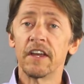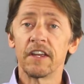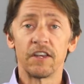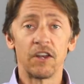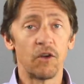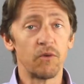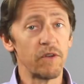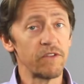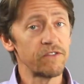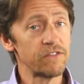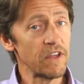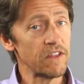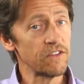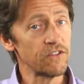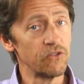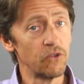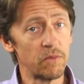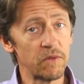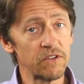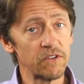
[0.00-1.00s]
We've said
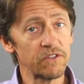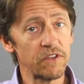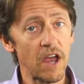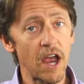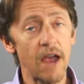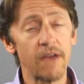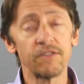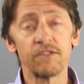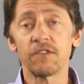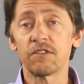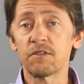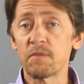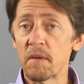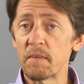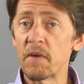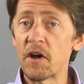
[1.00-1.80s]
this numerous times. This is going to be